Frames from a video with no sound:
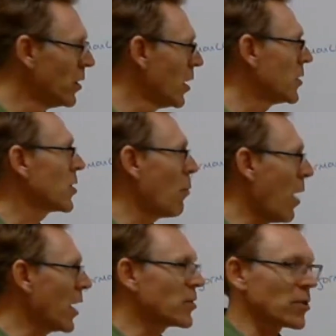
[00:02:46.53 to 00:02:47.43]
And so
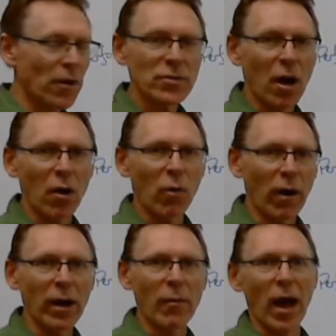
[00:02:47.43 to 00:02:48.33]
Microsoft's not
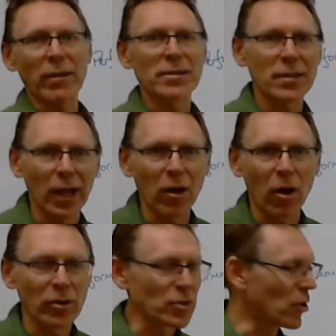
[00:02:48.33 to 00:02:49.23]
worried about this thing
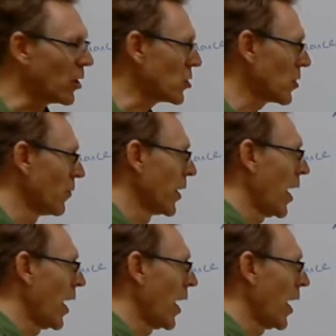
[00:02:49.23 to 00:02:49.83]
called search.